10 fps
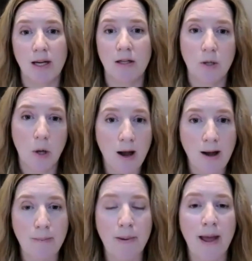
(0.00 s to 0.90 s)
in
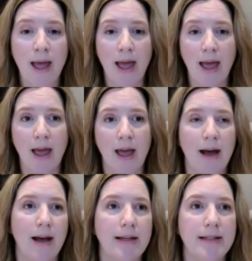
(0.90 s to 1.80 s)
Europe,
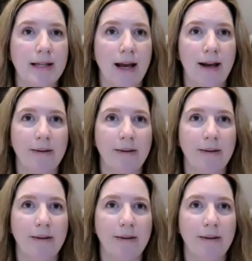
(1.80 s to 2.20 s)
and